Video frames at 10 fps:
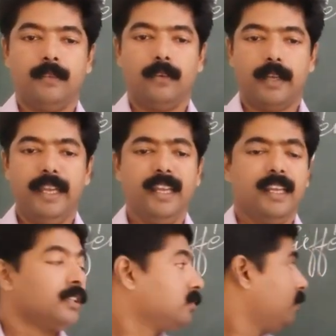
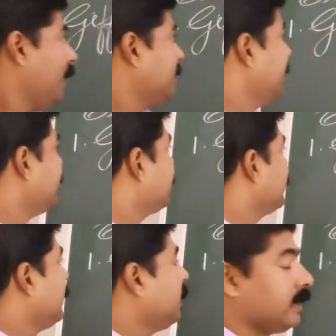Okay, so what is
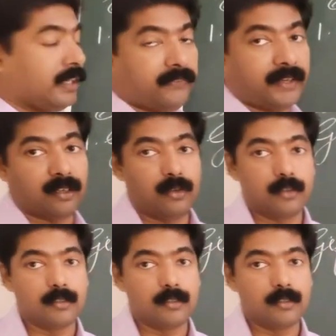given goods?